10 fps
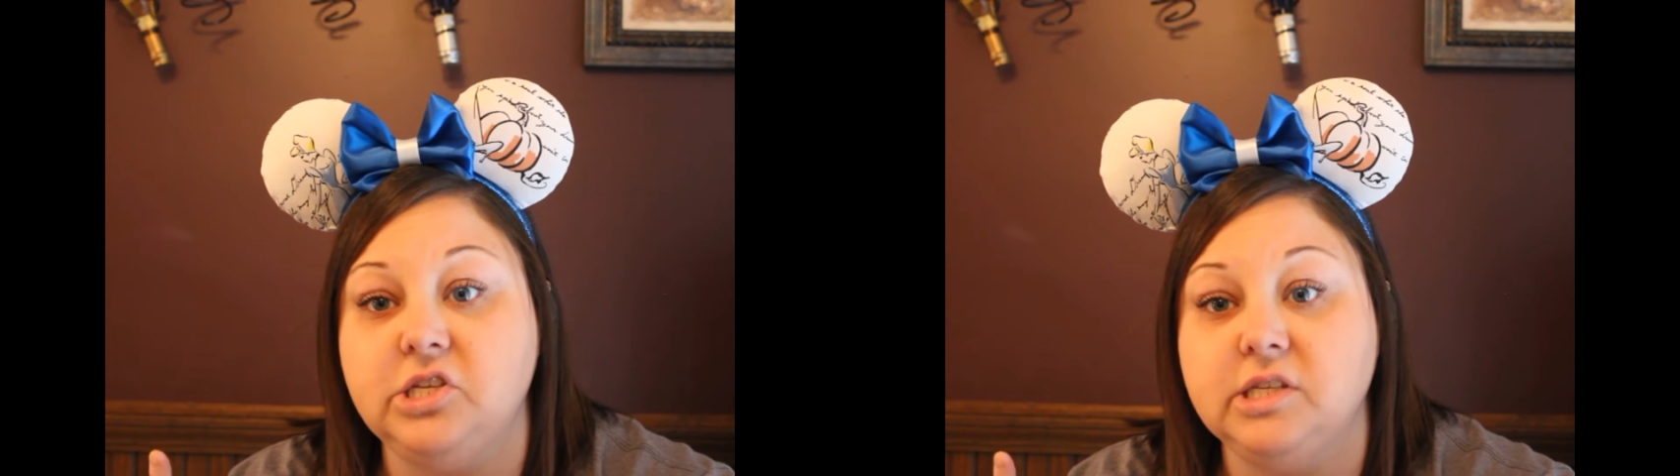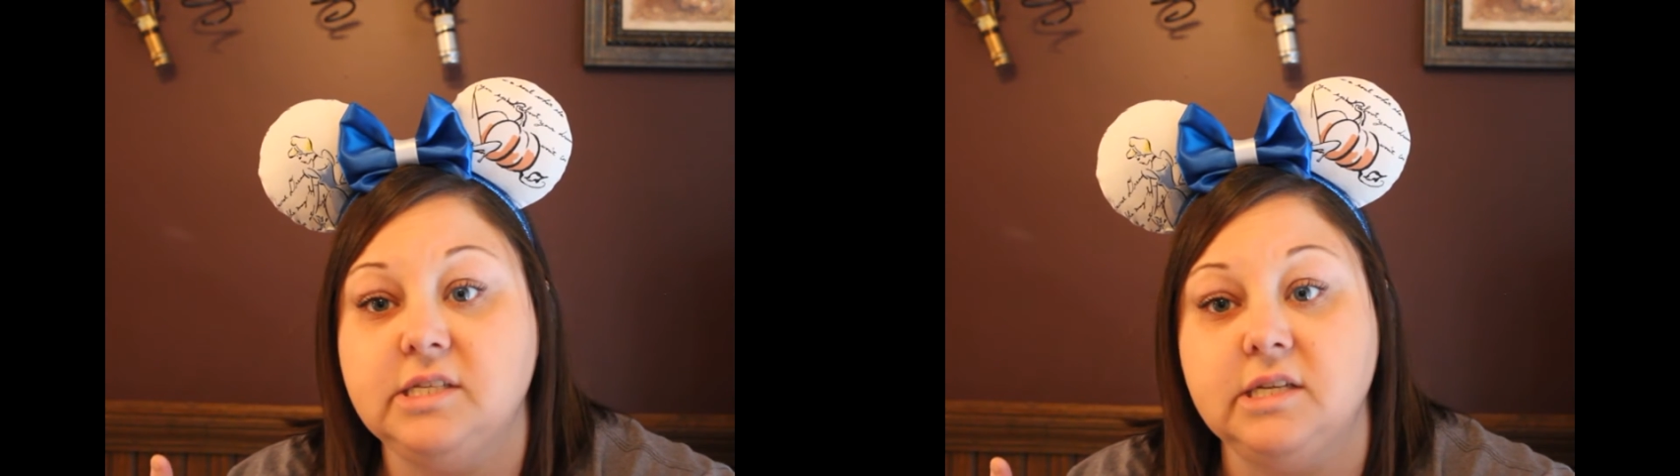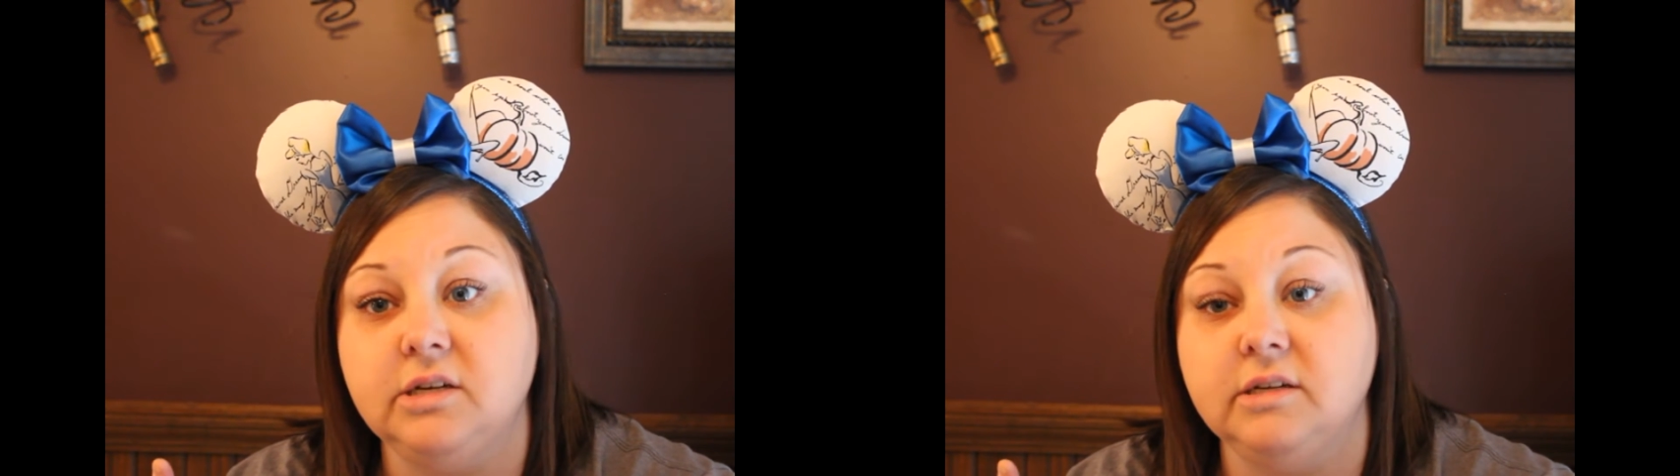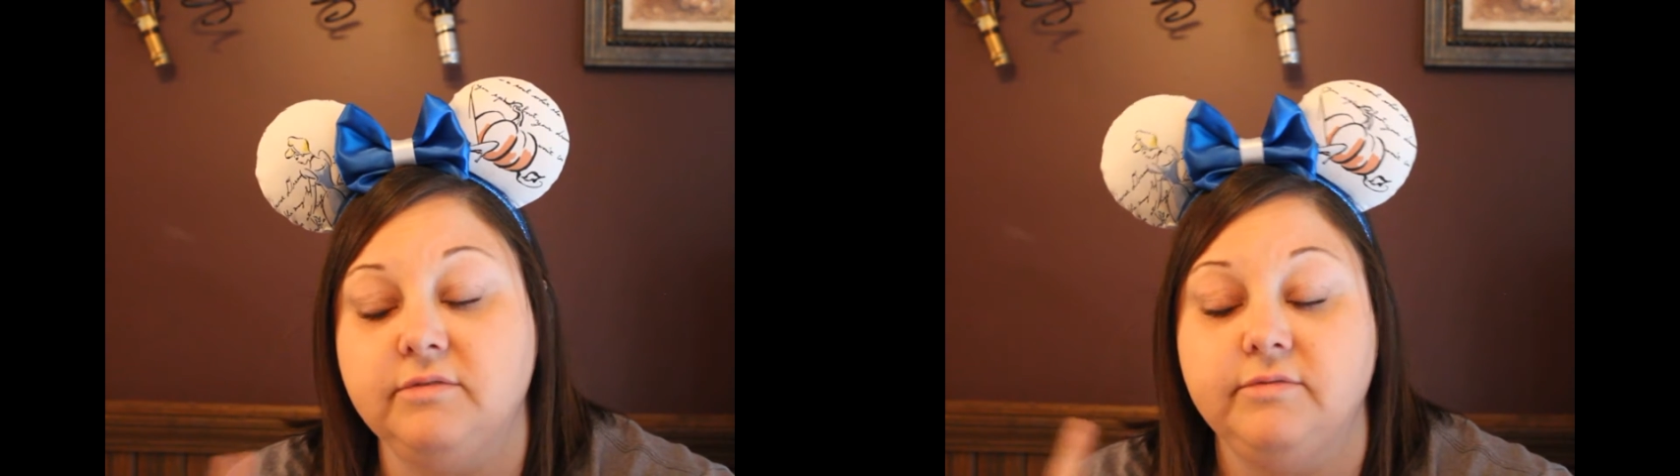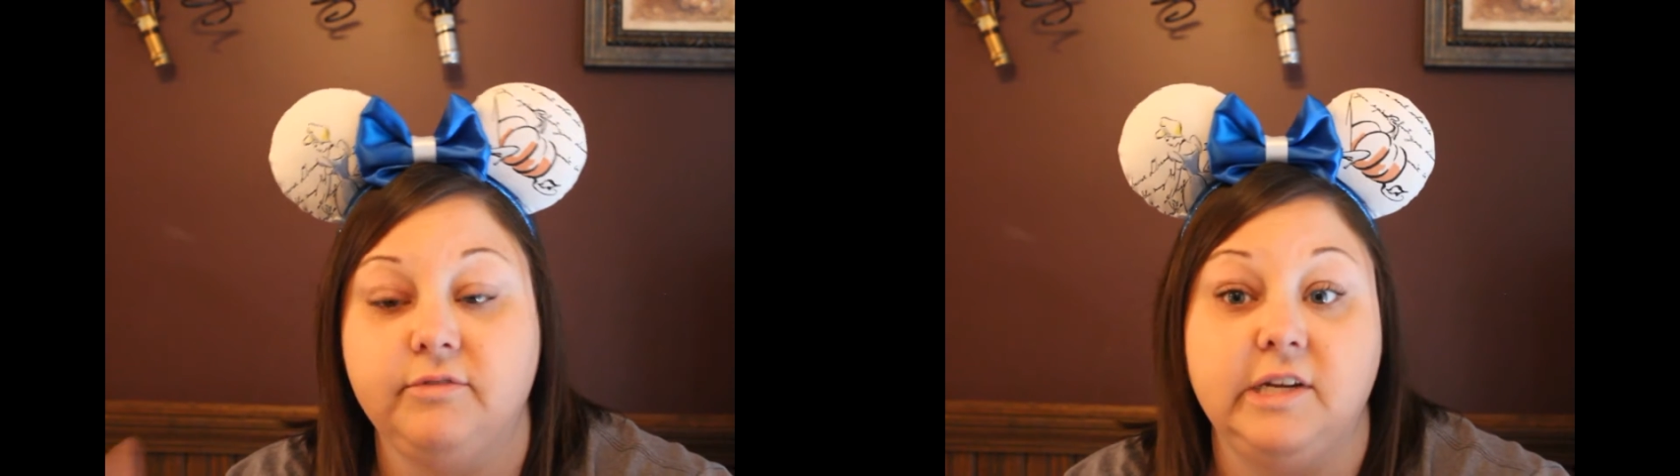of
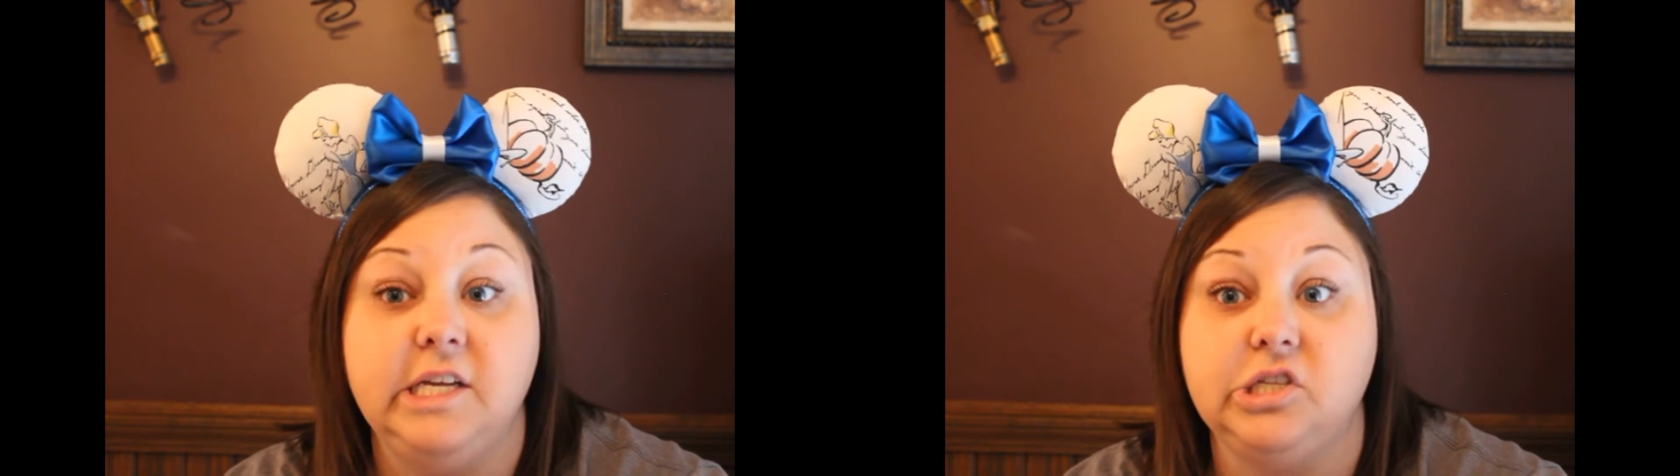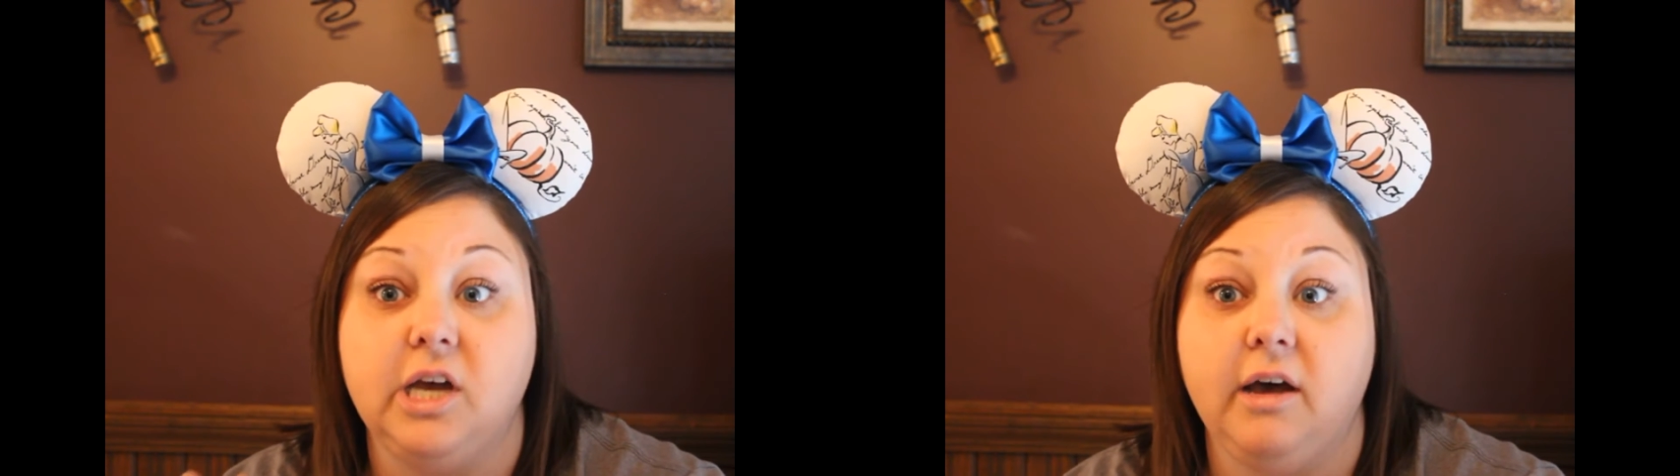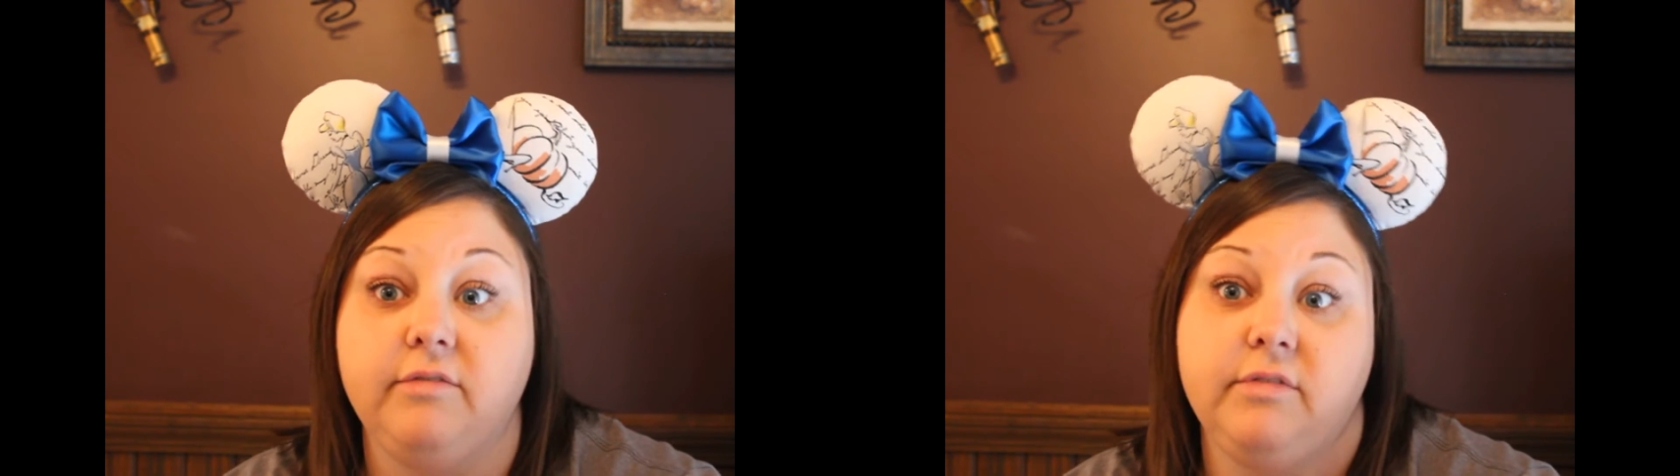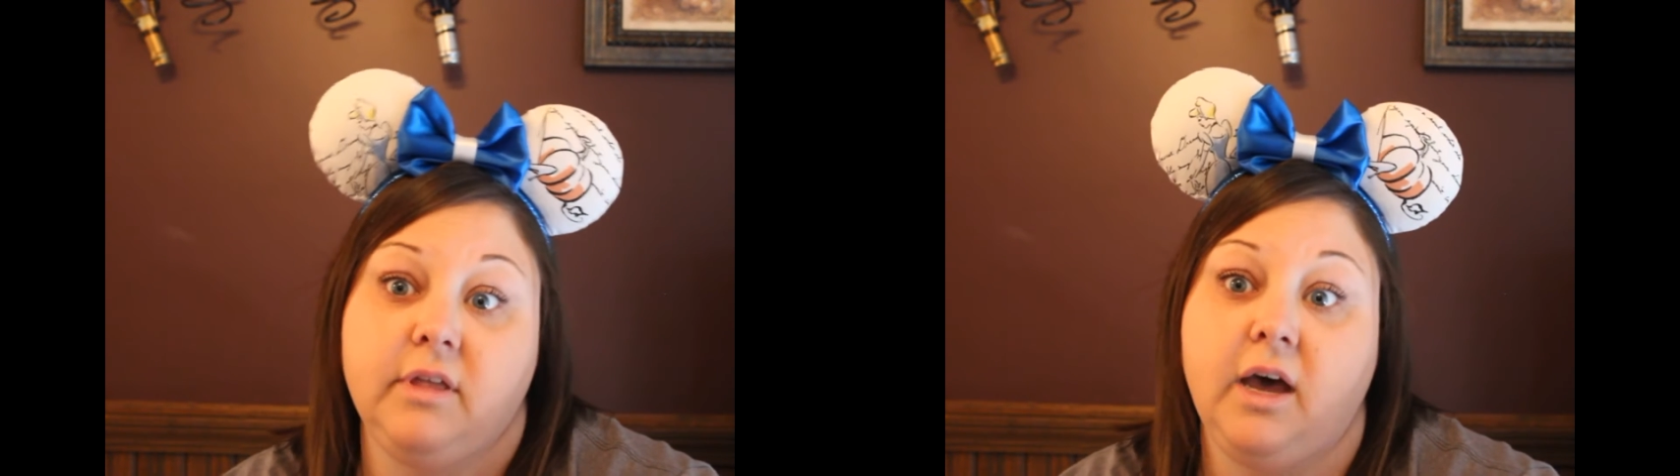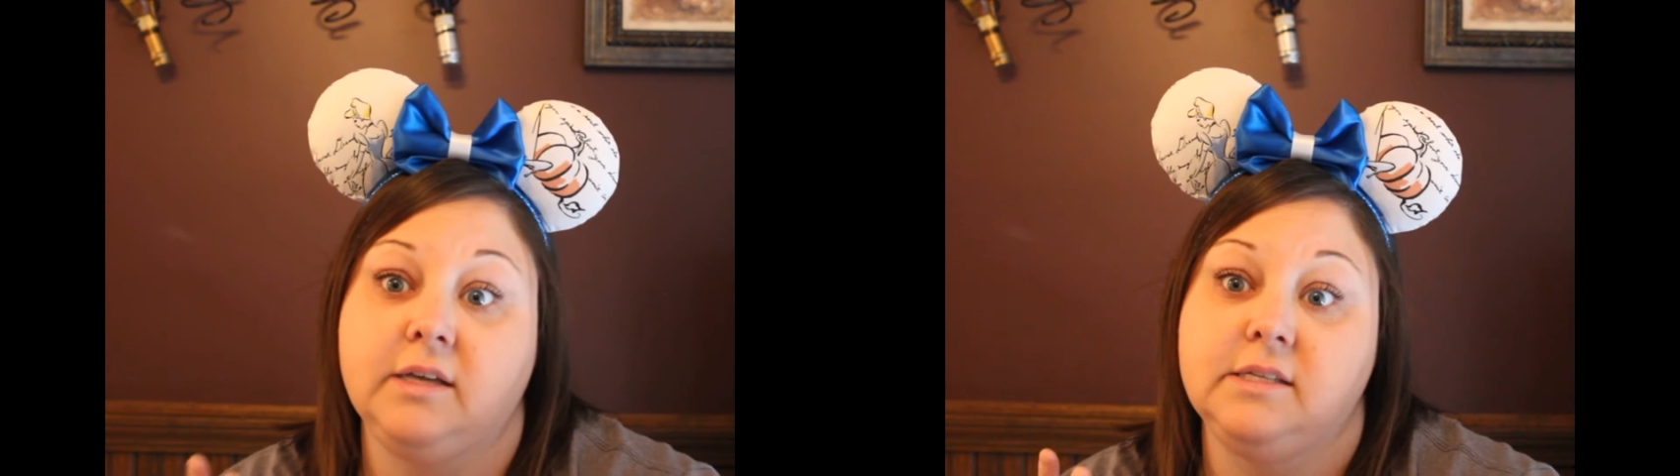
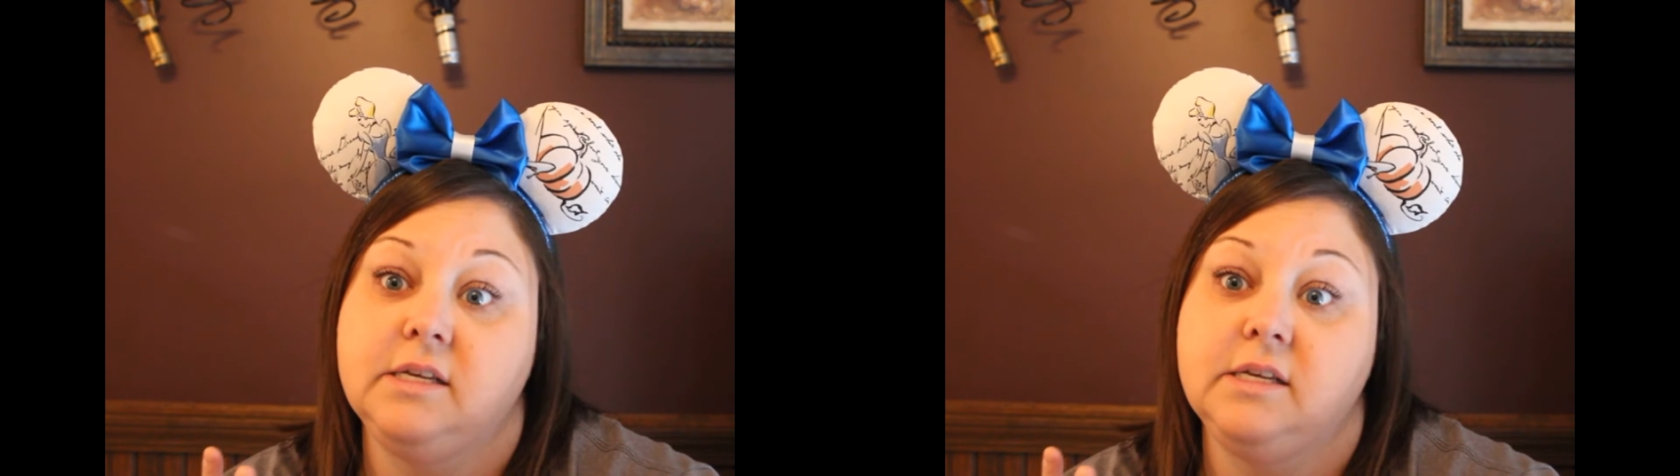the